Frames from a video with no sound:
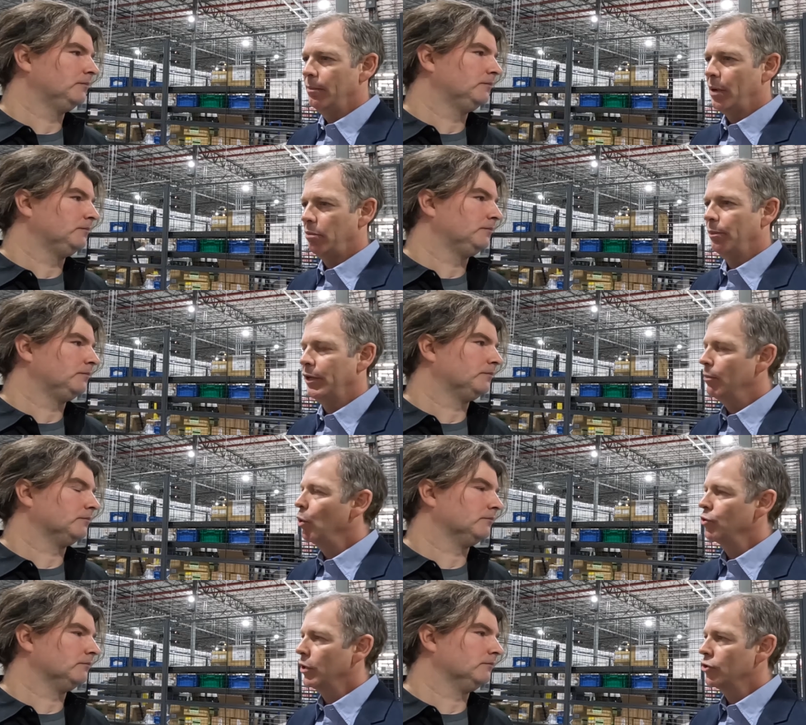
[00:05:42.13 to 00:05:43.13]
Speaker 1: probably a more
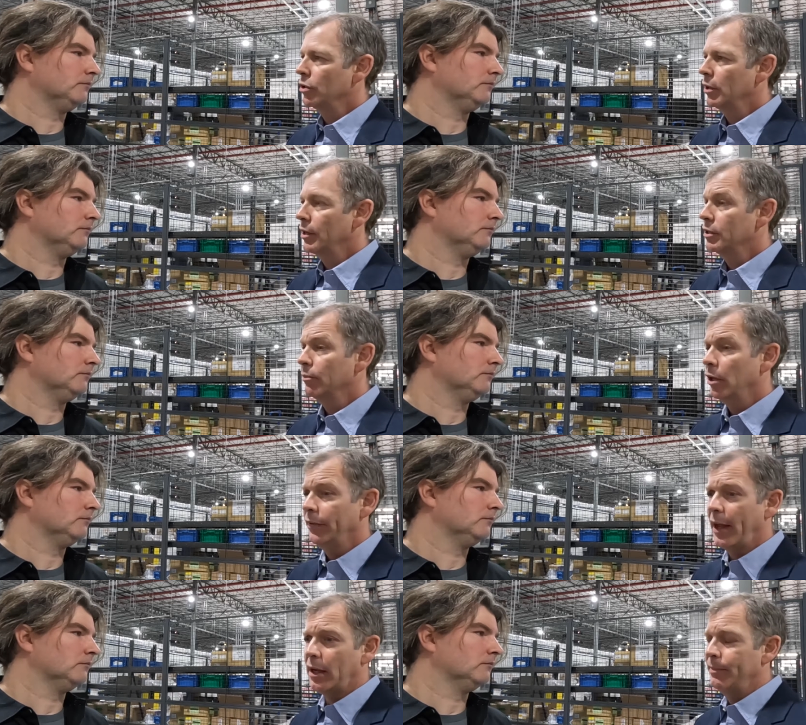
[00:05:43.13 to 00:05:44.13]
traditional customer, and
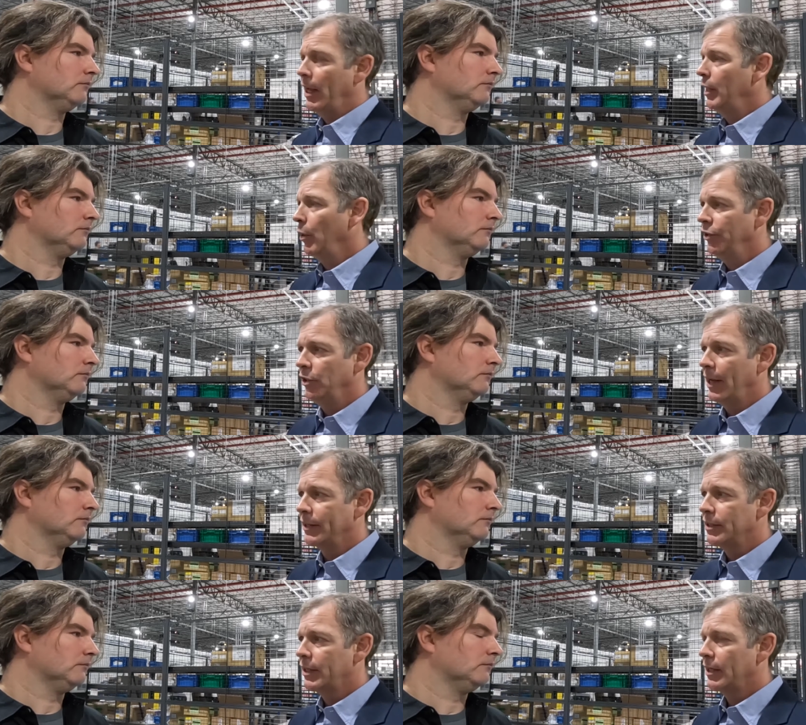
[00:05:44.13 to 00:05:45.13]
that can be anywhere in the United
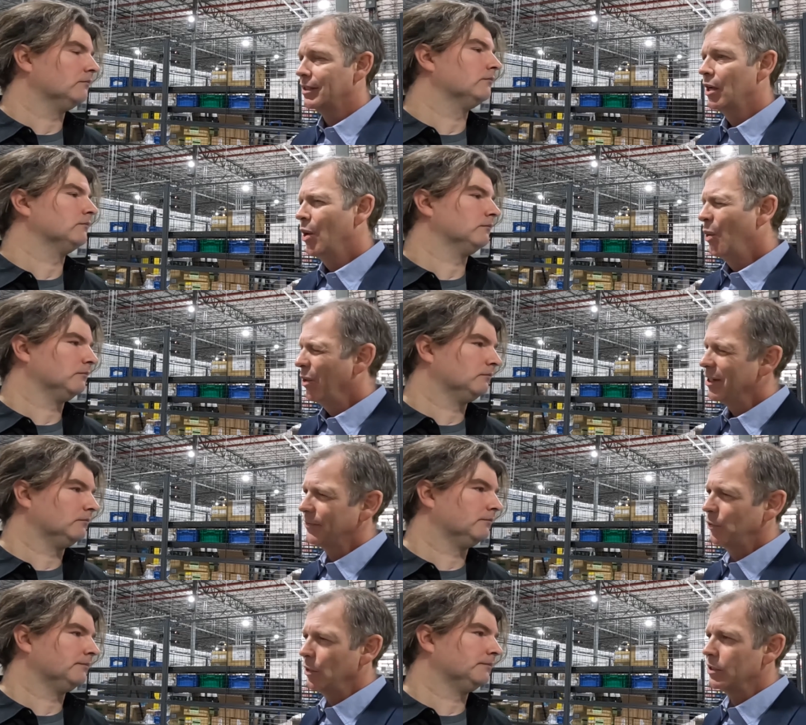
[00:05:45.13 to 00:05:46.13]
States. Whereas
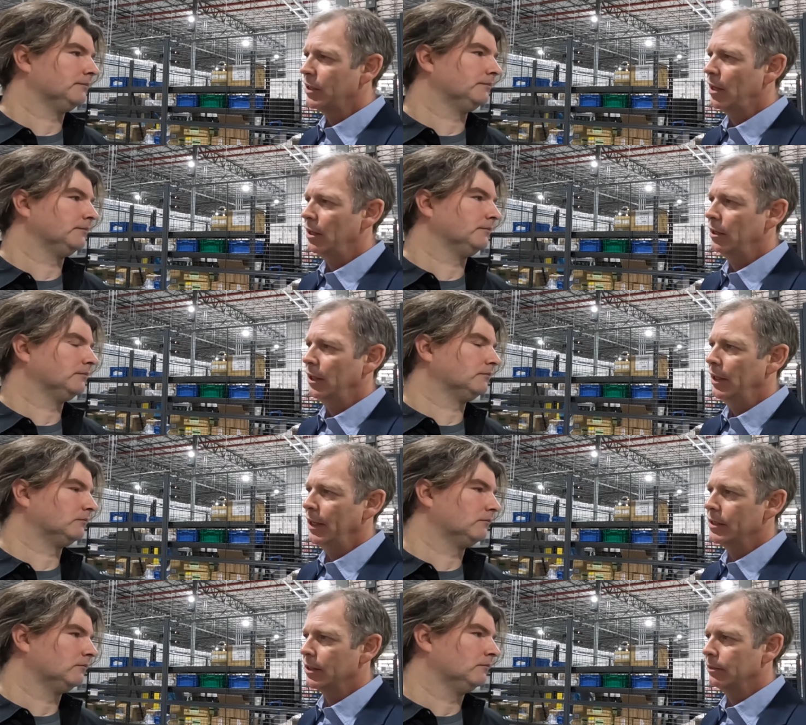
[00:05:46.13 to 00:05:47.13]
fuel cell
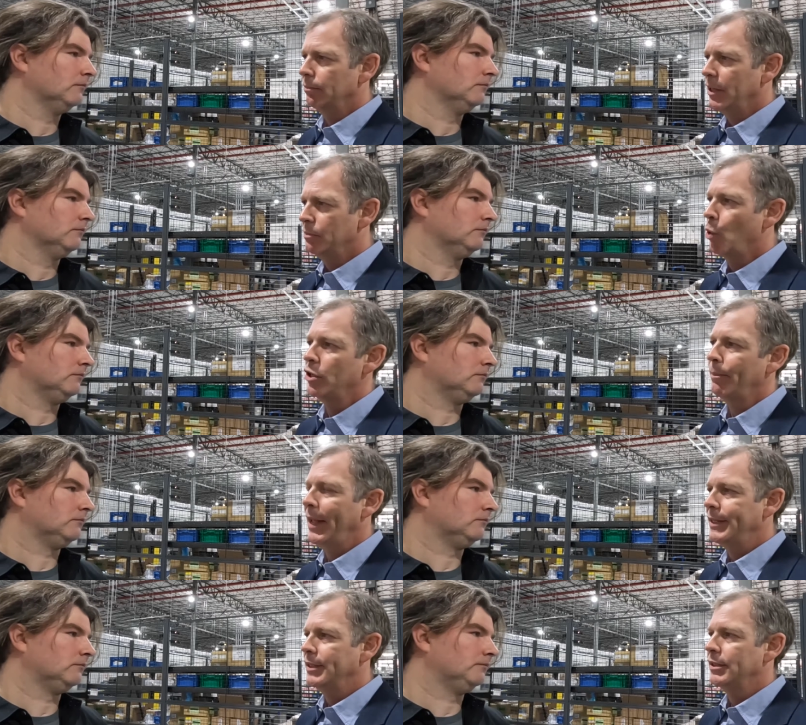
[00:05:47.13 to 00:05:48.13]
is a, is more
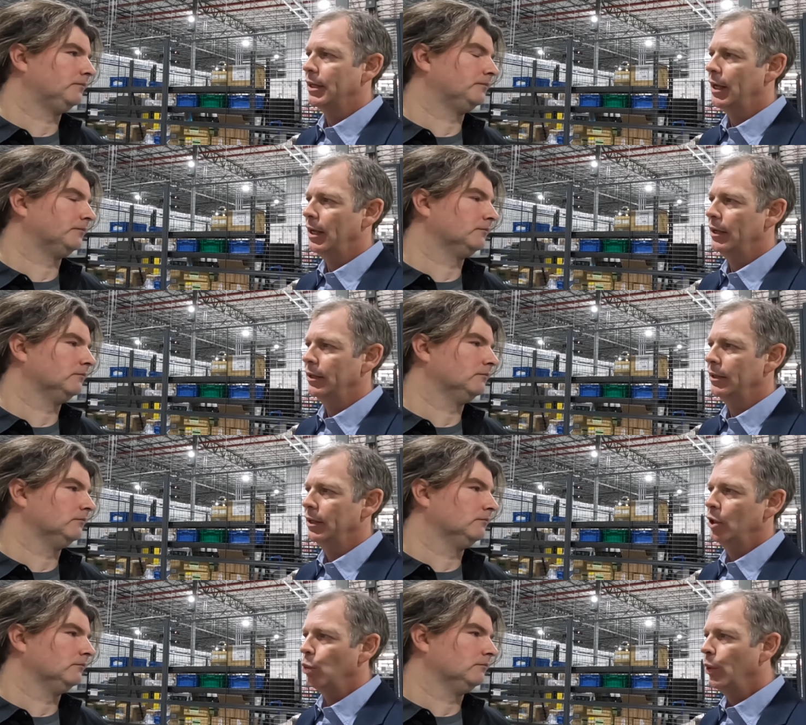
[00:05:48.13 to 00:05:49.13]
dependent on
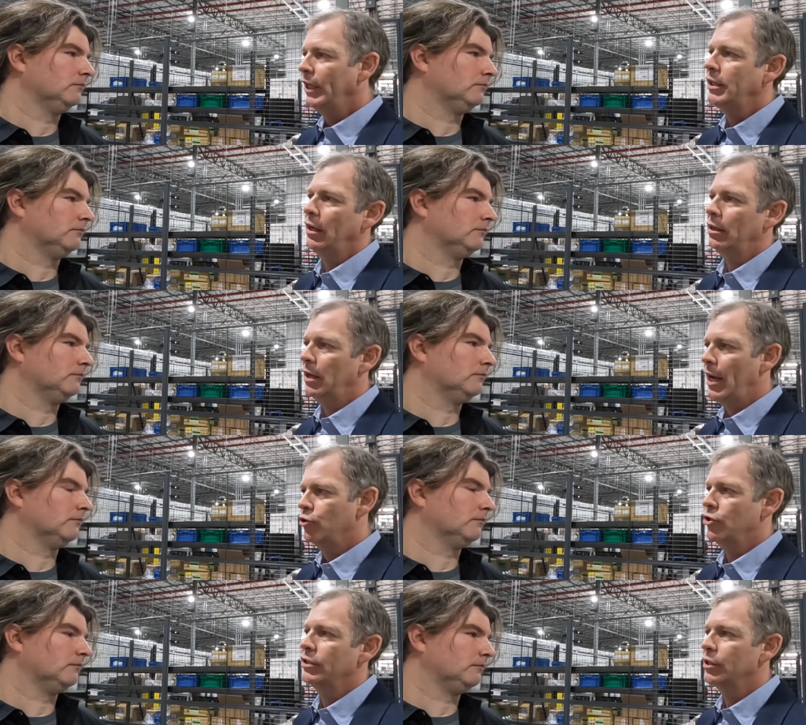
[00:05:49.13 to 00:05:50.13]
retail
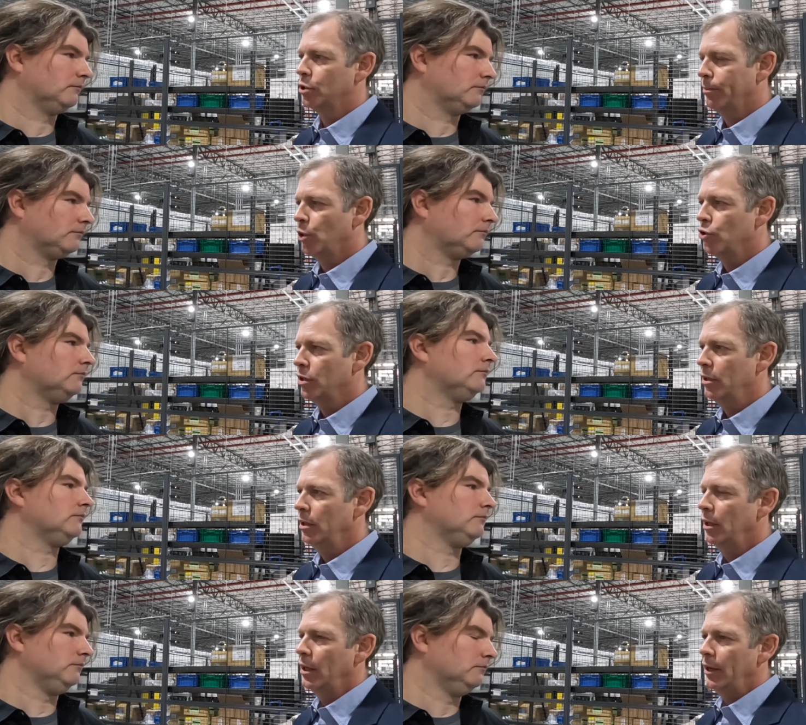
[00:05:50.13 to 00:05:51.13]
hydrogen distribution.
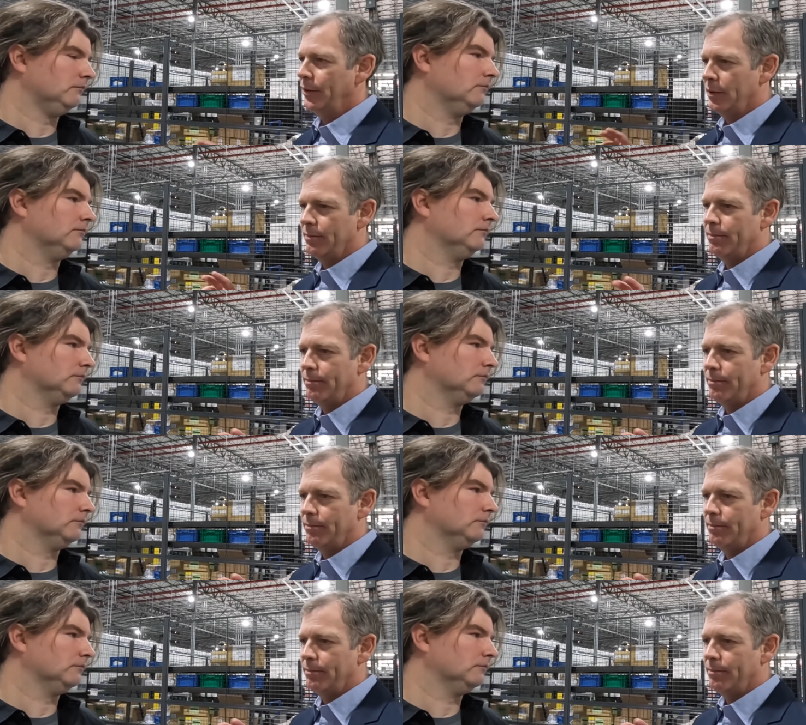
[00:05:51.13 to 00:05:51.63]
The